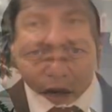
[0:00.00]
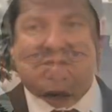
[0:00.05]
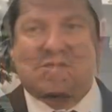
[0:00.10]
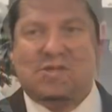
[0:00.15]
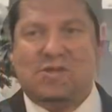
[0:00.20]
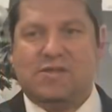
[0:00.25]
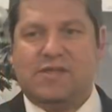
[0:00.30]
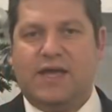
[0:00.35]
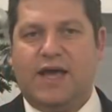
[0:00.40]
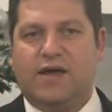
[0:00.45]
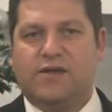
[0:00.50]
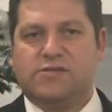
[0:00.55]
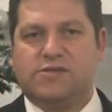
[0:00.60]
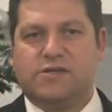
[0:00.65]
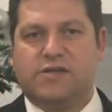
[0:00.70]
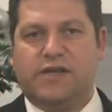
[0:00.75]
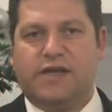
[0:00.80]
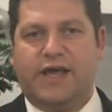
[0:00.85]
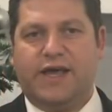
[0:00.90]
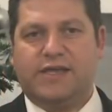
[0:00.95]

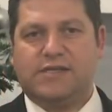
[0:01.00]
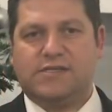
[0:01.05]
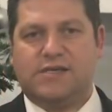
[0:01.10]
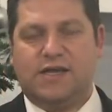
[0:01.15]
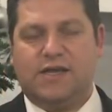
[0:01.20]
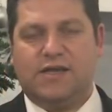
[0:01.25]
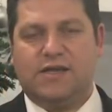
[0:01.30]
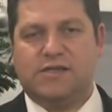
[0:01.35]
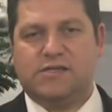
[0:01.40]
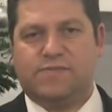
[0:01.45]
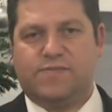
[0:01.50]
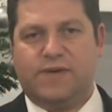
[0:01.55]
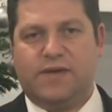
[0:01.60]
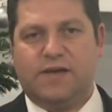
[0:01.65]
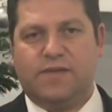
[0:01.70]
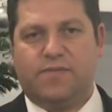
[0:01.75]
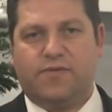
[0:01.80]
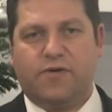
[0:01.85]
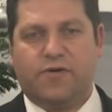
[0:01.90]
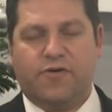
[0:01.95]
2018 has
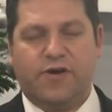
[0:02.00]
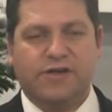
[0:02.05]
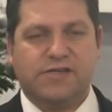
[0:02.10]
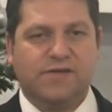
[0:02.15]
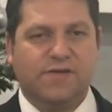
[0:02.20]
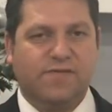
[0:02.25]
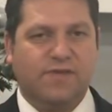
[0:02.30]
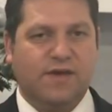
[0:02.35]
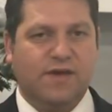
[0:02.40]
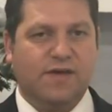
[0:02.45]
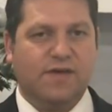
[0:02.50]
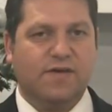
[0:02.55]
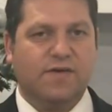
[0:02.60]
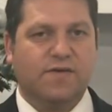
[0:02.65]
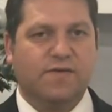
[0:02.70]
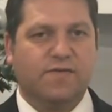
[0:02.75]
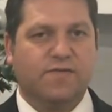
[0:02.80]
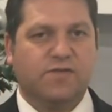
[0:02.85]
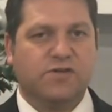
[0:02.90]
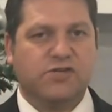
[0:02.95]
been a progressive year
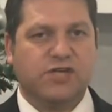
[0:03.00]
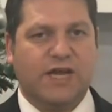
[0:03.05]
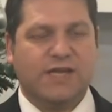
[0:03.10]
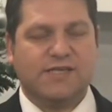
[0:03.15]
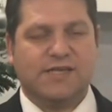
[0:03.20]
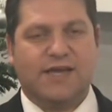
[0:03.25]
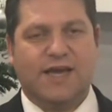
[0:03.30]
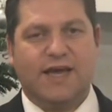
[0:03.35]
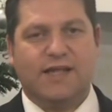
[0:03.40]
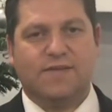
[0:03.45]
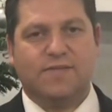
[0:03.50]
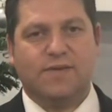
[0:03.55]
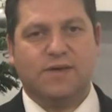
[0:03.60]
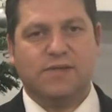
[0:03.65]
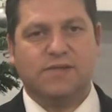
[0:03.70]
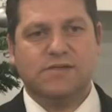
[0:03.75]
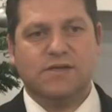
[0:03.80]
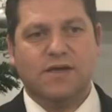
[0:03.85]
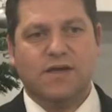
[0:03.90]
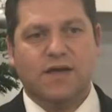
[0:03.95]
for CHAT
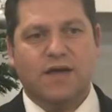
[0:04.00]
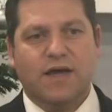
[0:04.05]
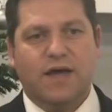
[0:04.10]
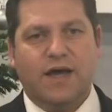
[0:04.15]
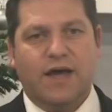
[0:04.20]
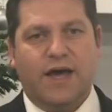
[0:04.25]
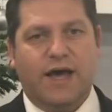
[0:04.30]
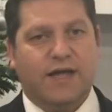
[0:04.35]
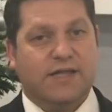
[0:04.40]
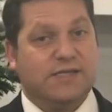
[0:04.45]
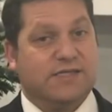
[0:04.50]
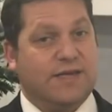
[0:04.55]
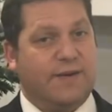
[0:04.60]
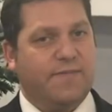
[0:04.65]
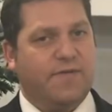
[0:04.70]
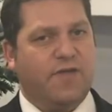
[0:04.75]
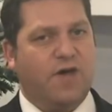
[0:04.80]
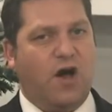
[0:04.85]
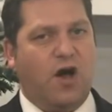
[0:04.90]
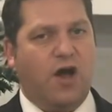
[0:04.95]
Academies, and some
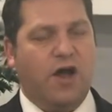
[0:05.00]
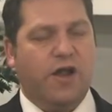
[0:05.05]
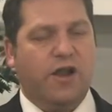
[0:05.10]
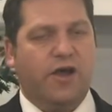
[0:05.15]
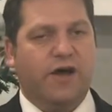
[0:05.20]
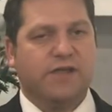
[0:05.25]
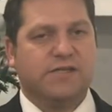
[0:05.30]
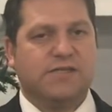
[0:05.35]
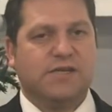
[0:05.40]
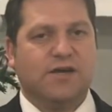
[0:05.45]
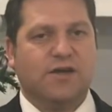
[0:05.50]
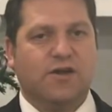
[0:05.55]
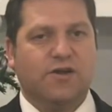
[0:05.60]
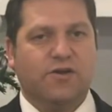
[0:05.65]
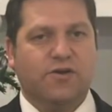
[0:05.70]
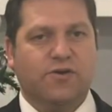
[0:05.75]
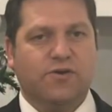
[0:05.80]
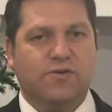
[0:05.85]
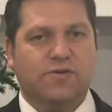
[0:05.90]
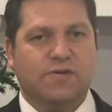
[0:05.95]
of the highlights
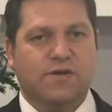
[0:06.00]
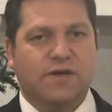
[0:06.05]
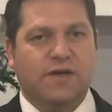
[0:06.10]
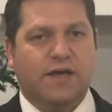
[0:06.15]
include